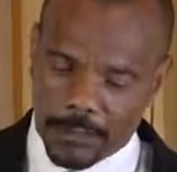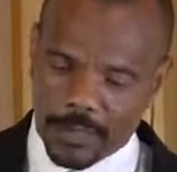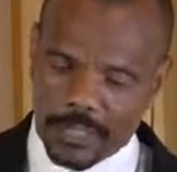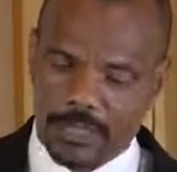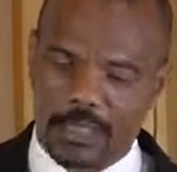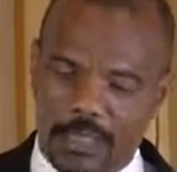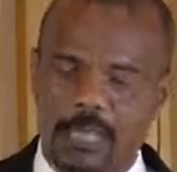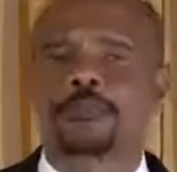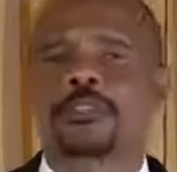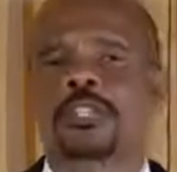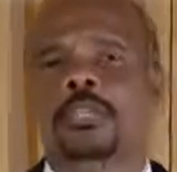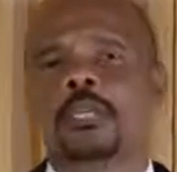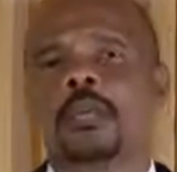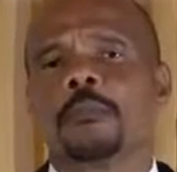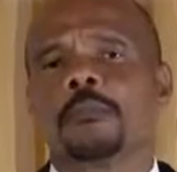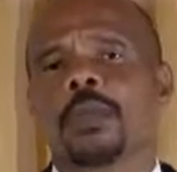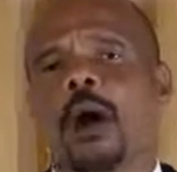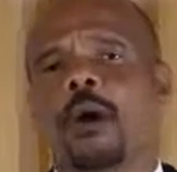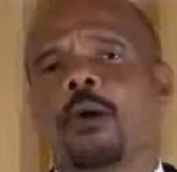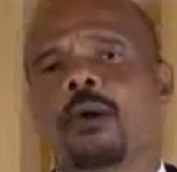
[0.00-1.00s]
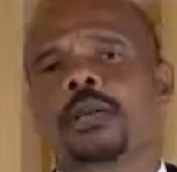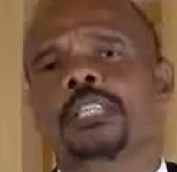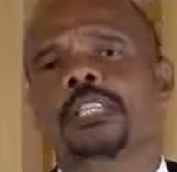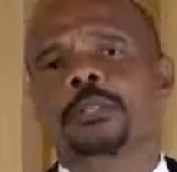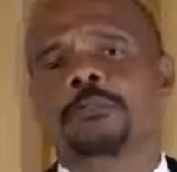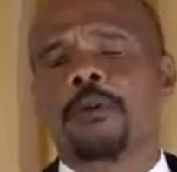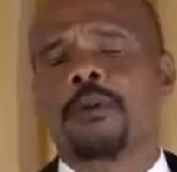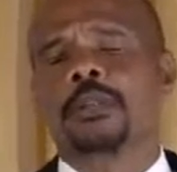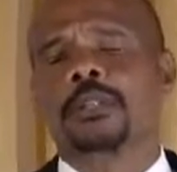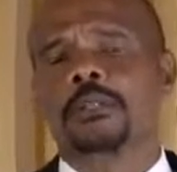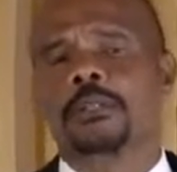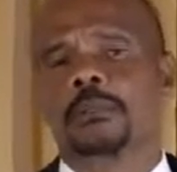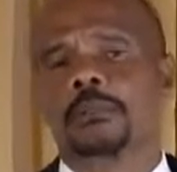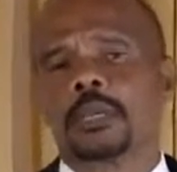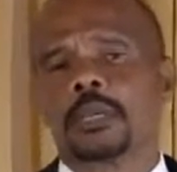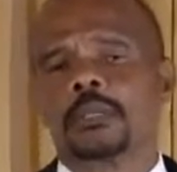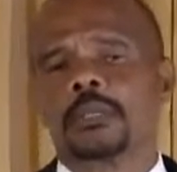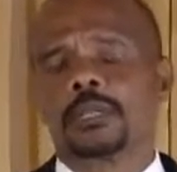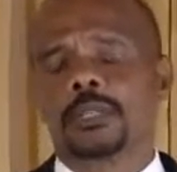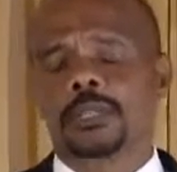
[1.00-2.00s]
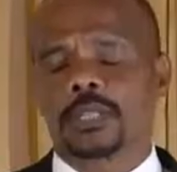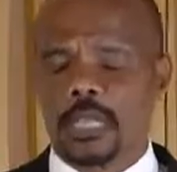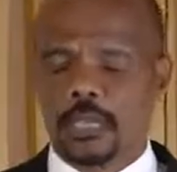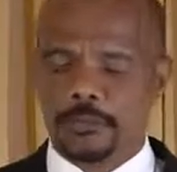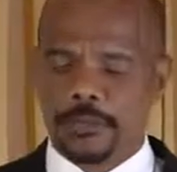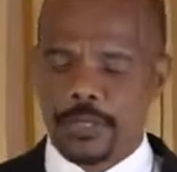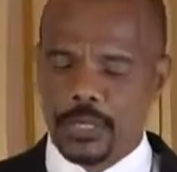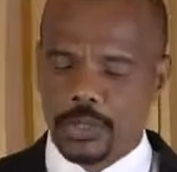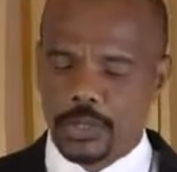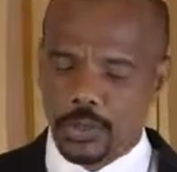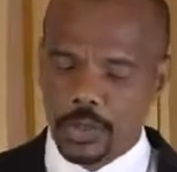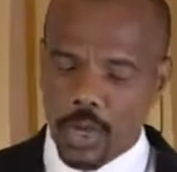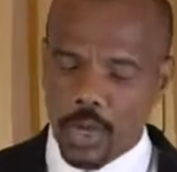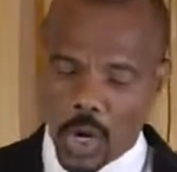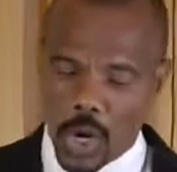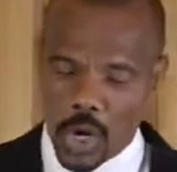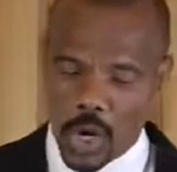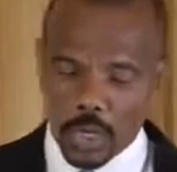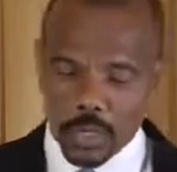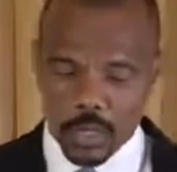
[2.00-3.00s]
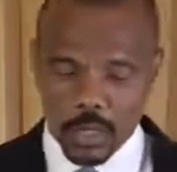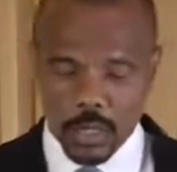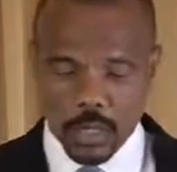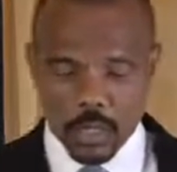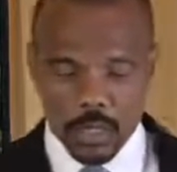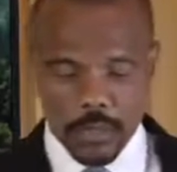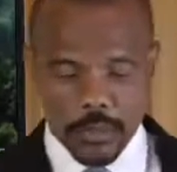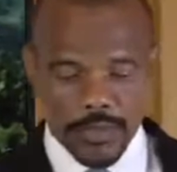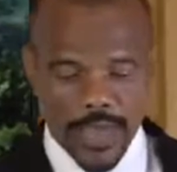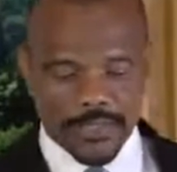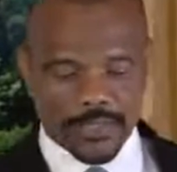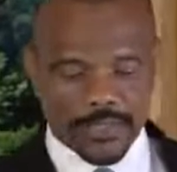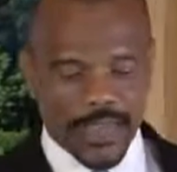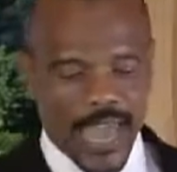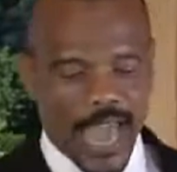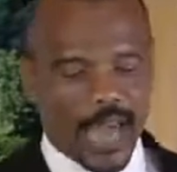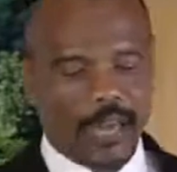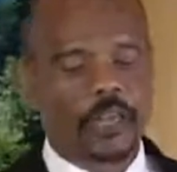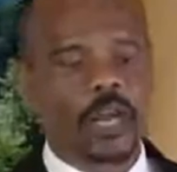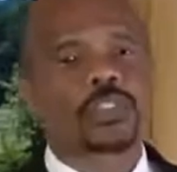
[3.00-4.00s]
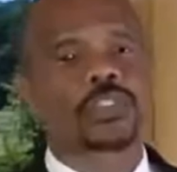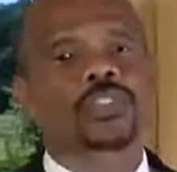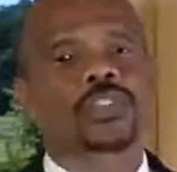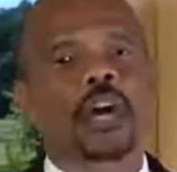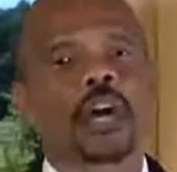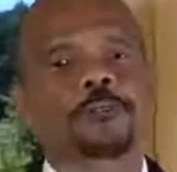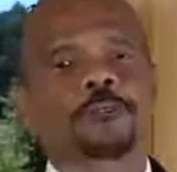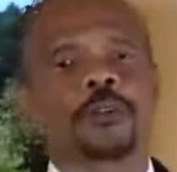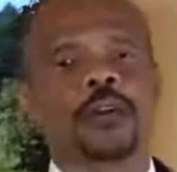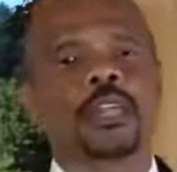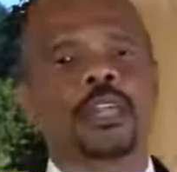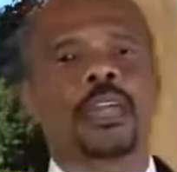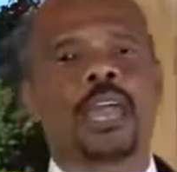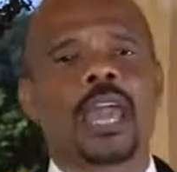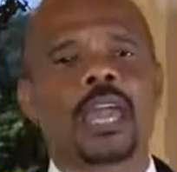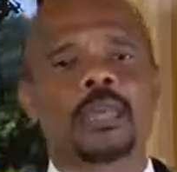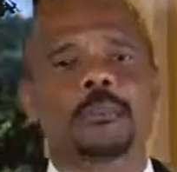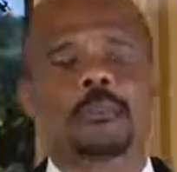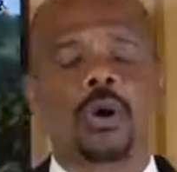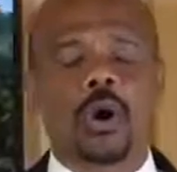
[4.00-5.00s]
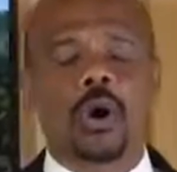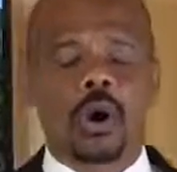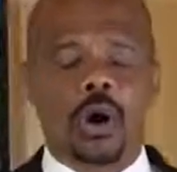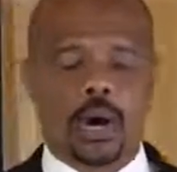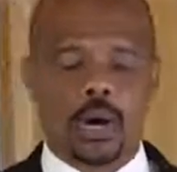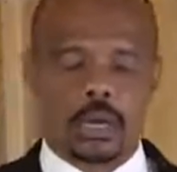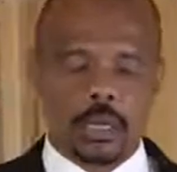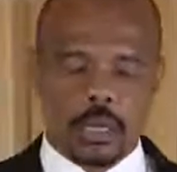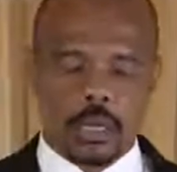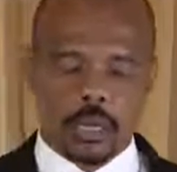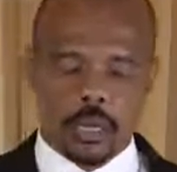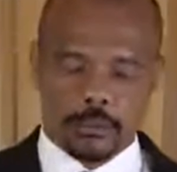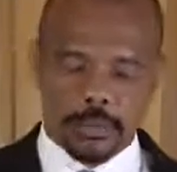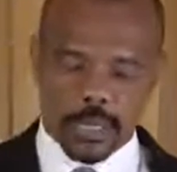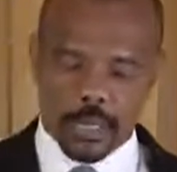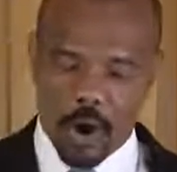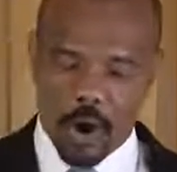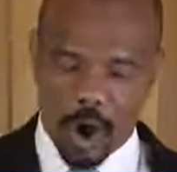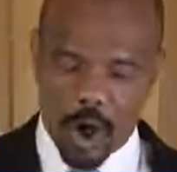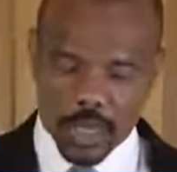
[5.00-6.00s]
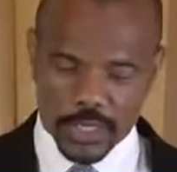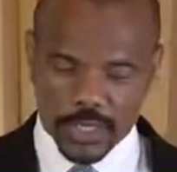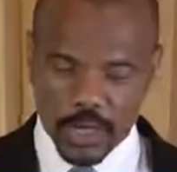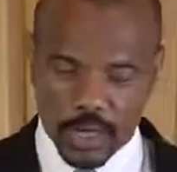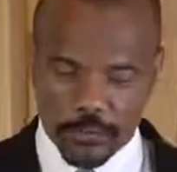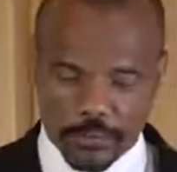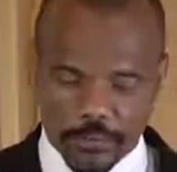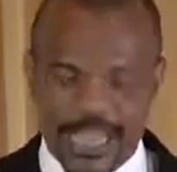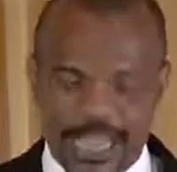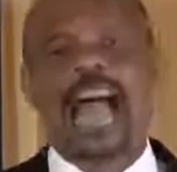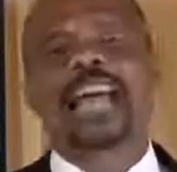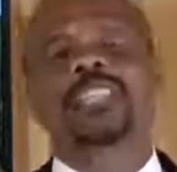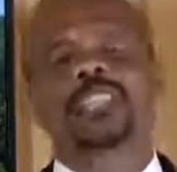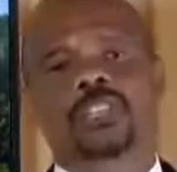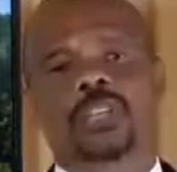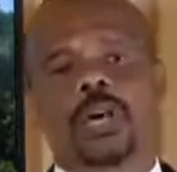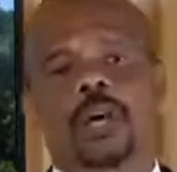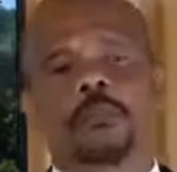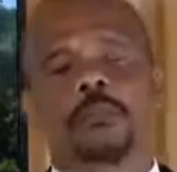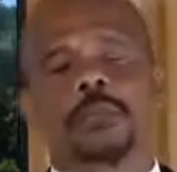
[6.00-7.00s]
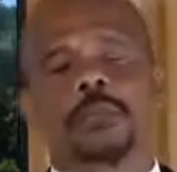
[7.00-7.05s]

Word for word: It lifts our spirit this evening to know that they are not suffering anymore because of cancer,